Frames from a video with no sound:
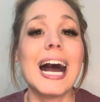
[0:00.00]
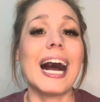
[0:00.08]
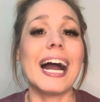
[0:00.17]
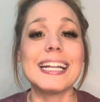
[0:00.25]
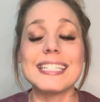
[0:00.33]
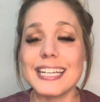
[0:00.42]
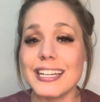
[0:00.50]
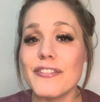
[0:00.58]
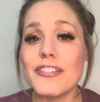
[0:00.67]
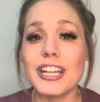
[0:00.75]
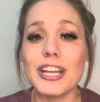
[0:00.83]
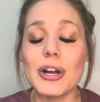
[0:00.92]
I did a
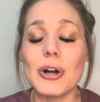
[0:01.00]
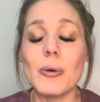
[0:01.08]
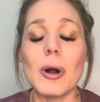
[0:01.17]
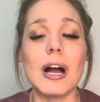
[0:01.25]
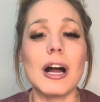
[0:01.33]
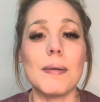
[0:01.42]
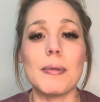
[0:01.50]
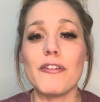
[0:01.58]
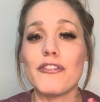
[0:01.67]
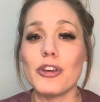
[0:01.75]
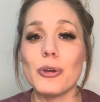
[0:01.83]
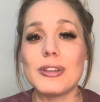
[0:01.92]
video um, a few